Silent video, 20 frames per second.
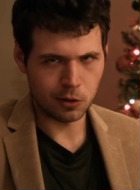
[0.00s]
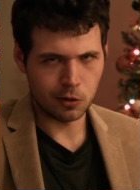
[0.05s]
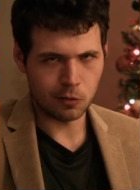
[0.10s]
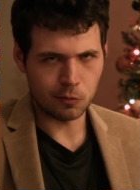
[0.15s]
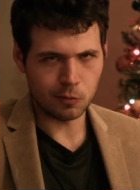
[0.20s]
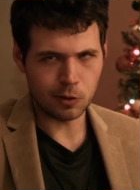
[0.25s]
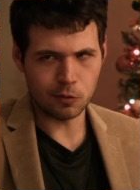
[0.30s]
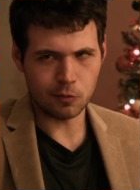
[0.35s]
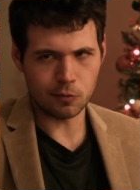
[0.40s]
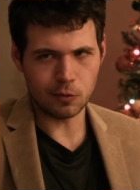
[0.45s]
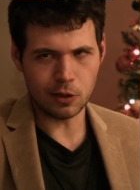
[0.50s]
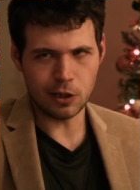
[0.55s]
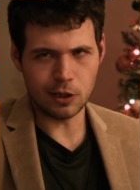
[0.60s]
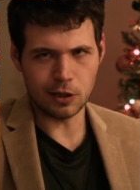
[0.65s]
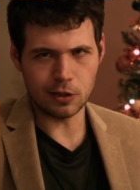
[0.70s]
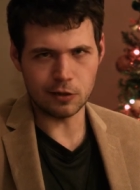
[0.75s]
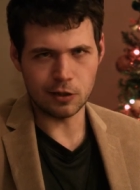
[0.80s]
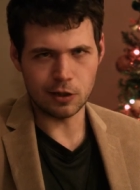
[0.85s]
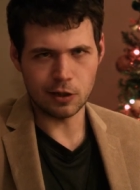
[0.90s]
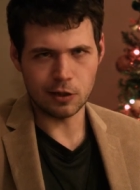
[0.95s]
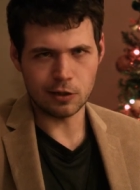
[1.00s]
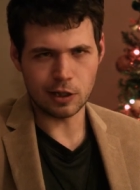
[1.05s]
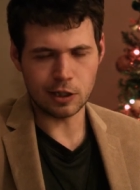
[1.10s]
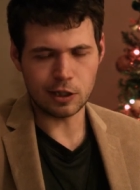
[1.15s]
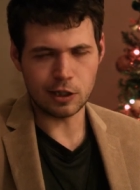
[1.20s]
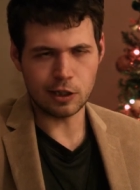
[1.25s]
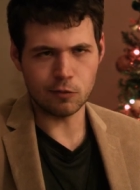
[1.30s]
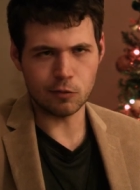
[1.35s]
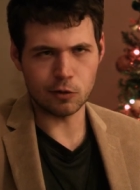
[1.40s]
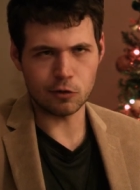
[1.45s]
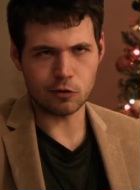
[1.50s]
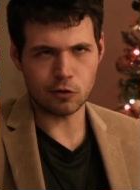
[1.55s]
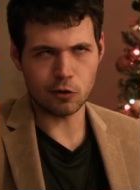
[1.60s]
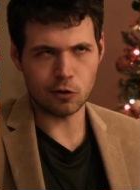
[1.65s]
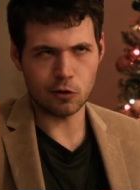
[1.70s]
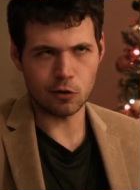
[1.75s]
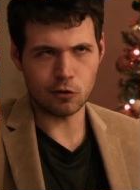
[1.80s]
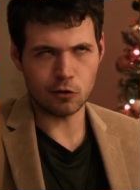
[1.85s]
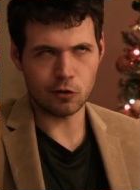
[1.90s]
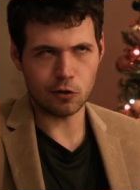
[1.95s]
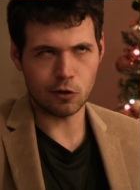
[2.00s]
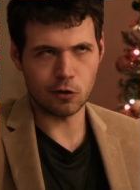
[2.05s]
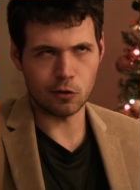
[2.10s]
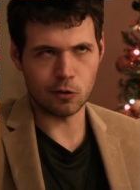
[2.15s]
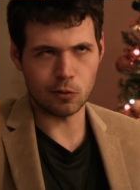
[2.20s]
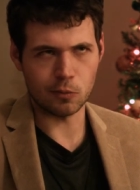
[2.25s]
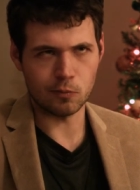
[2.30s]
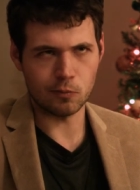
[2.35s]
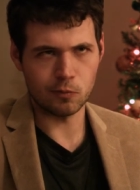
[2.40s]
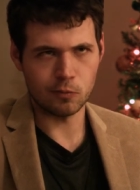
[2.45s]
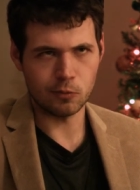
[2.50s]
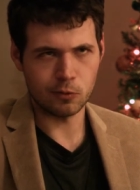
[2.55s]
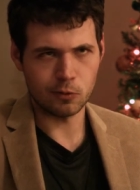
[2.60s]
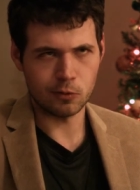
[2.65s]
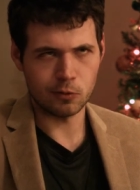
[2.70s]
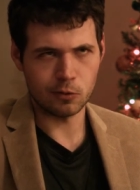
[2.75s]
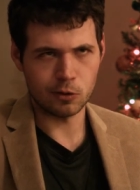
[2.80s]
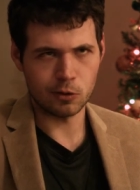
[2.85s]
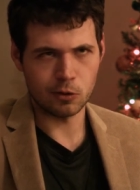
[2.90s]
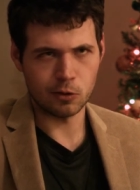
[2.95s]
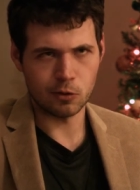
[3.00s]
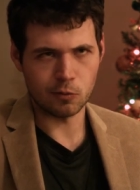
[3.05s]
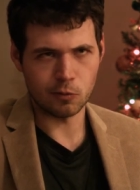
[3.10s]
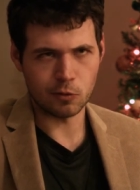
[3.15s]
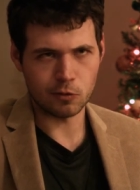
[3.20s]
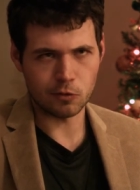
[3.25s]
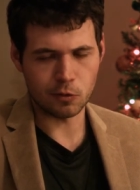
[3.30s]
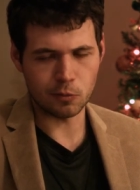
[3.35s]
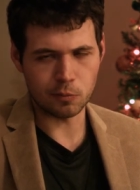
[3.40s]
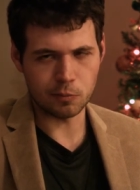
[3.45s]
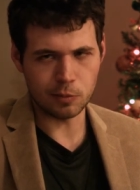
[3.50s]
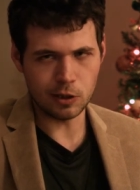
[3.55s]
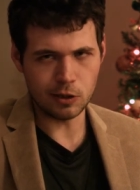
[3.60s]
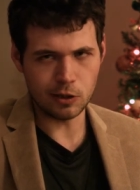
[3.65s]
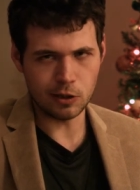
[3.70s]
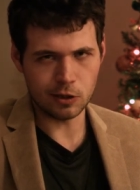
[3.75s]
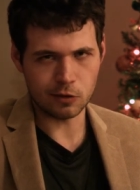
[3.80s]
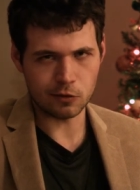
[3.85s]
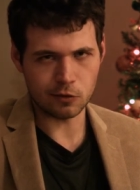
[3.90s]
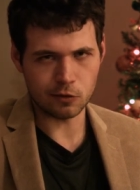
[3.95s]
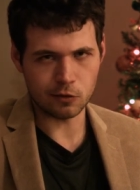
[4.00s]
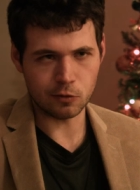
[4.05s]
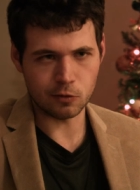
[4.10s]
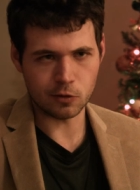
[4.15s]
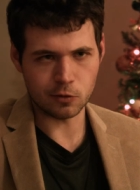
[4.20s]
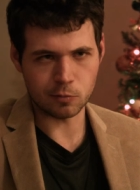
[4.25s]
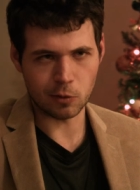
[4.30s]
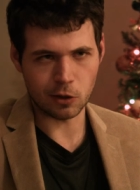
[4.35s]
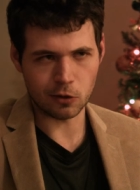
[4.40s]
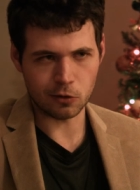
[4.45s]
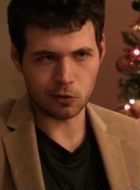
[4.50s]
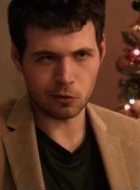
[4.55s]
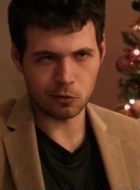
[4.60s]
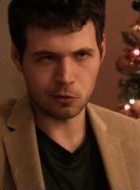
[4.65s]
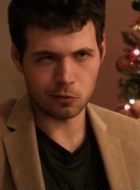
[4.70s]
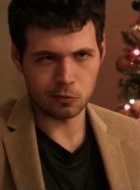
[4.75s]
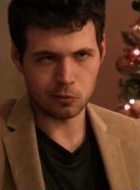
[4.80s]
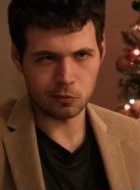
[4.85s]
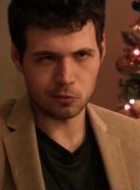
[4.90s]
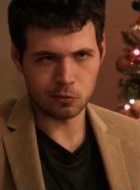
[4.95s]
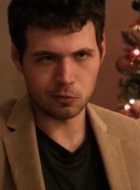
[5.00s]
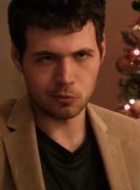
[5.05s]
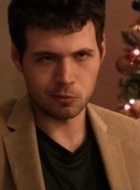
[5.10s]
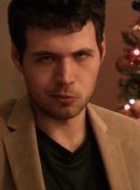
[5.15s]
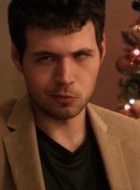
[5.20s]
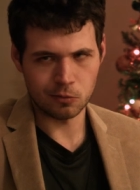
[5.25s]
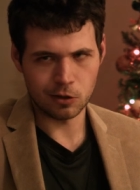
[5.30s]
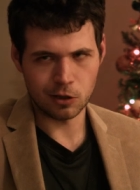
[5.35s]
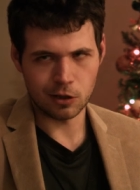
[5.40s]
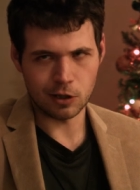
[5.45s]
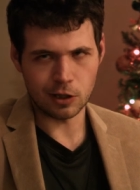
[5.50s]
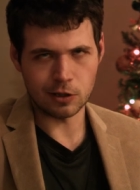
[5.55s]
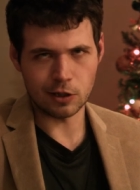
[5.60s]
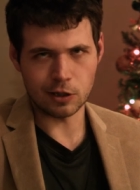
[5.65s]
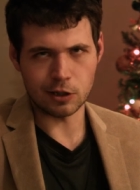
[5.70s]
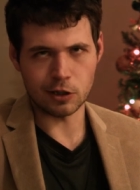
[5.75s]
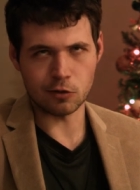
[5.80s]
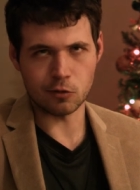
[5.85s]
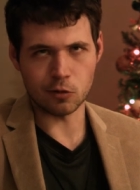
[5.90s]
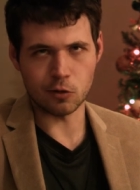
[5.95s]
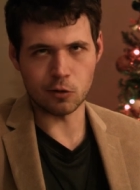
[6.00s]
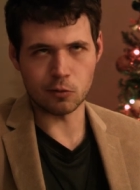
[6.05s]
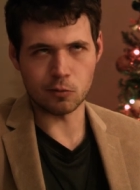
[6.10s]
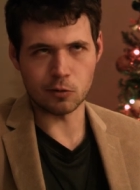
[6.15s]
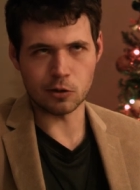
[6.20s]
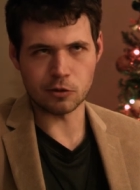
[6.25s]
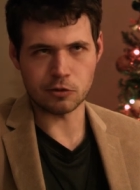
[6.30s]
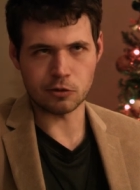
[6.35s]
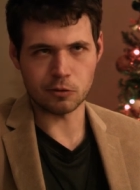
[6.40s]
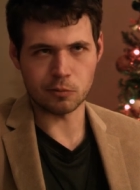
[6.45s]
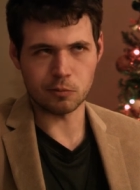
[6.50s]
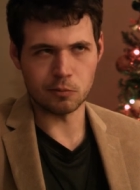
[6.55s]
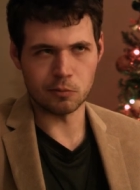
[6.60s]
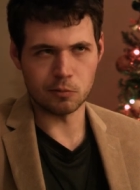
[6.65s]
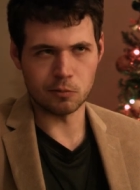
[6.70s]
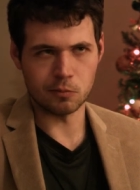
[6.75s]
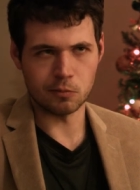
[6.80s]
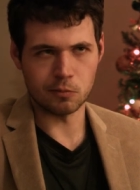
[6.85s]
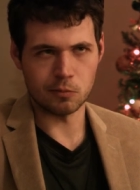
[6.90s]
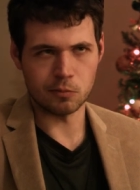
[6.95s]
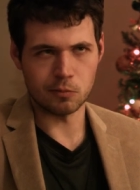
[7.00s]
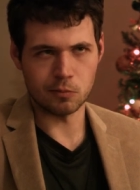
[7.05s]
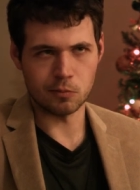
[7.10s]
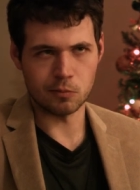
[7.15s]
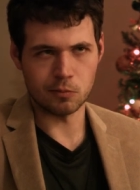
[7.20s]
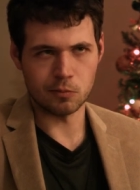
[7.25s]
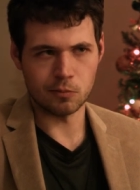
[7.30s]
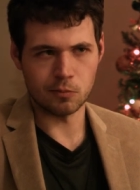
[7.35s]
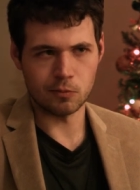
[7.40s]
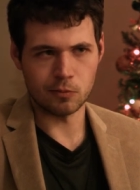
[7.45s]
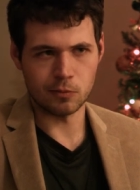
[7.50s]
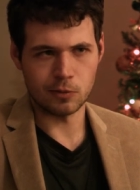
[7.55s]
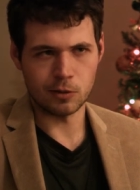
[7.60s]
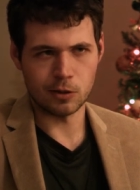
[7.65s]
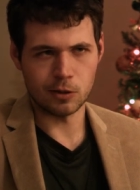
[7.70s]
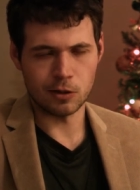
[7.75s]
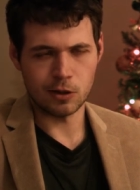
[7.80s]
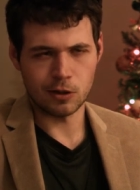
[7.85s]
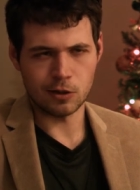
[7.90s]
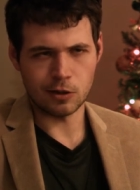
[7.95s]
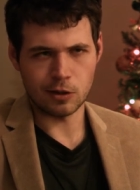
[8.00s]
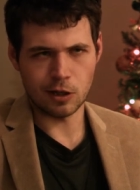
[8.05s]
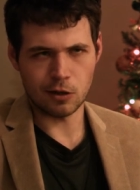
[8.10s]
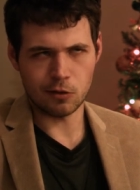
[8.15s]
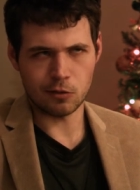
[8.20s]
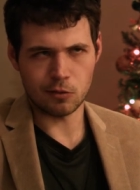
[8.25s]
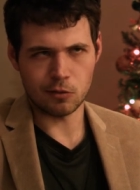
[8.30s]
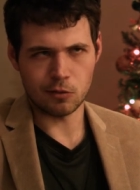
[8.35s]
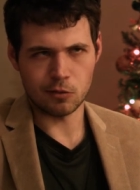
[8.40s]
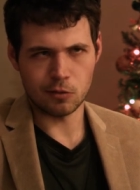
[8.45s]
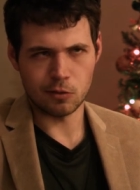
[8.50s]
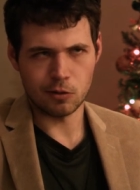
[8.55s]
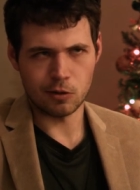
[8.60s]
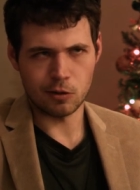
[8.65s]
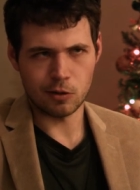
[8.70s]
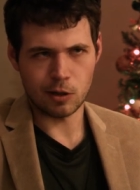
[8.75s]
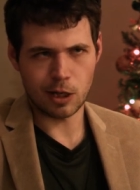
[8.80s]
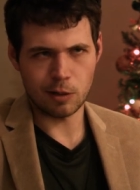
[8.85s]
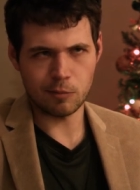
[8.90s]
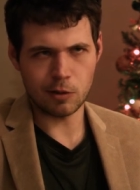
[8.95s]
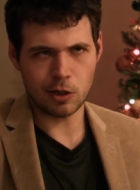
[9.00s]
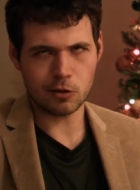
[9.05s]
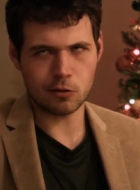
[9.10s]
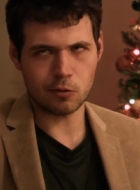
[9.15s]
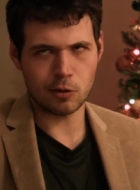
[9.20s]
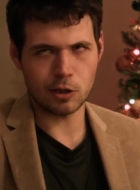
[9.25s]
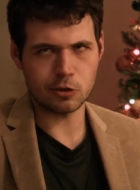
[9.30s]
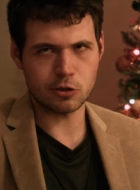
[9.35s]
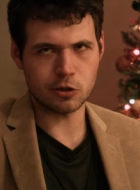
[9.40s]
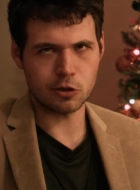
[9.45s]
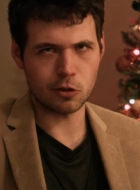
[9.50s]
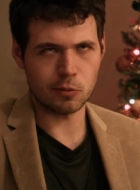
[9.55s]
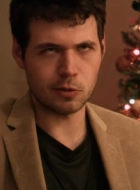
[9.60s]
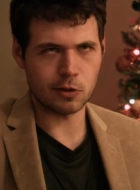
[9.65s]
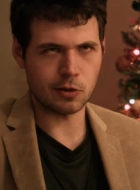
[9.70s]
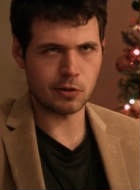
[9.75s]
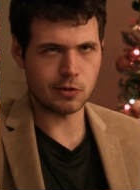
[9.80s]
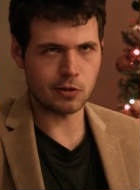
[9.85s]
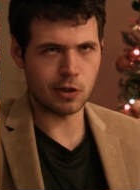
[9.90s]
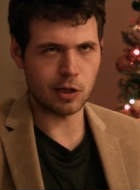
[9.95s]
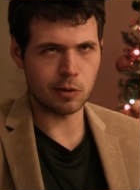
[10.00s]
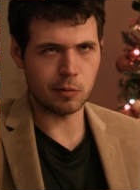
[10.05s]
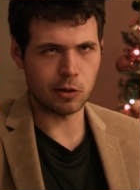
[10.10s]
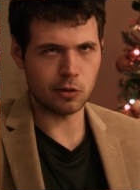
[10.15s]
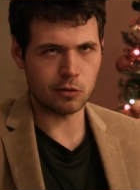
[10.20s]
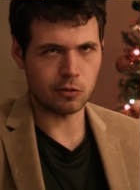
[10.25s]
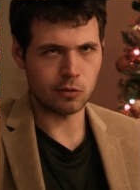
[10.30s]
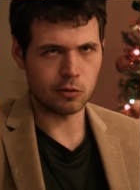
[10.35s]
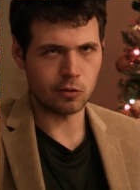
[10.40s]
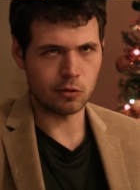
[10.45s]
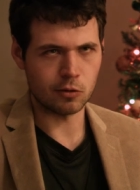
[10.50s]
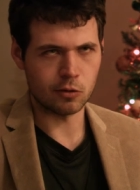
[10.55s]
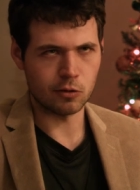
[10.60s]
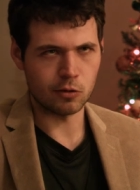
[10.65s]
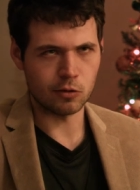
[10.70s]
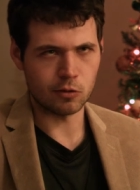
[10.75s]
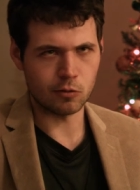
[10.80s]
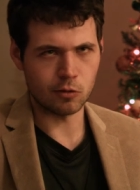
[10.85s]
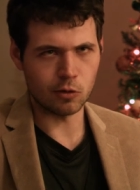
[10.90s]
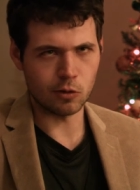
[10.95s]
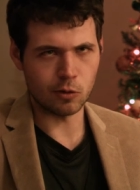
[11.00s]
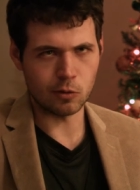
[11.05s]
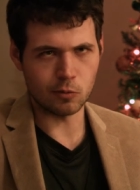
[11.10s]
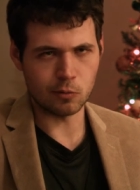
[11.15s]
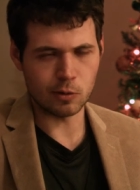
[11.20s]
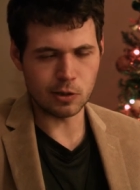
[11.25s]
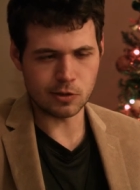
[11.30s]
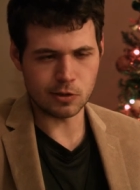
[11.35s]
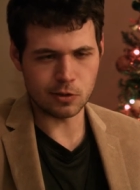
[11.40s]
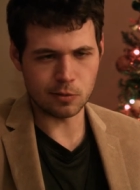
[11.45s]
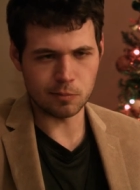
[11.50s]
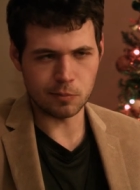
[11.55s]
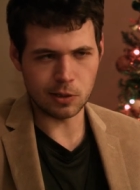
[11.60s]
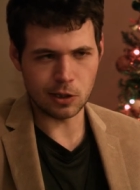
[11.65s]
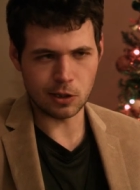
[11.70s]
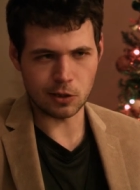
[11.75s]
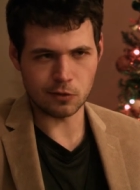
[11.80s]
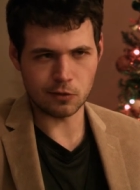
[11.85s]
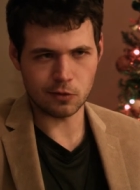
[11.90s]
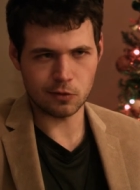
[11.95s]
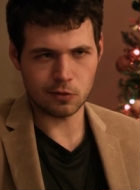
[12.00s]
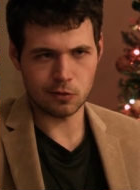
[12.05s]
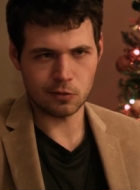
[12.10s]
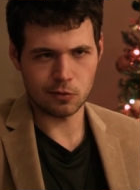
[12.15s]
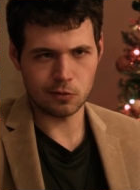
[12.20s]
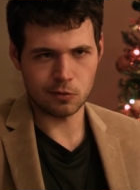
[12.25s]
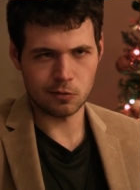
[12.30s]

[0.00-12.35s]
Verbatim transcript: We read that he returned home was obedient to his mother, and that he grew in wisdom. Now, I'm not quite sure what the statement grew in wisdom means.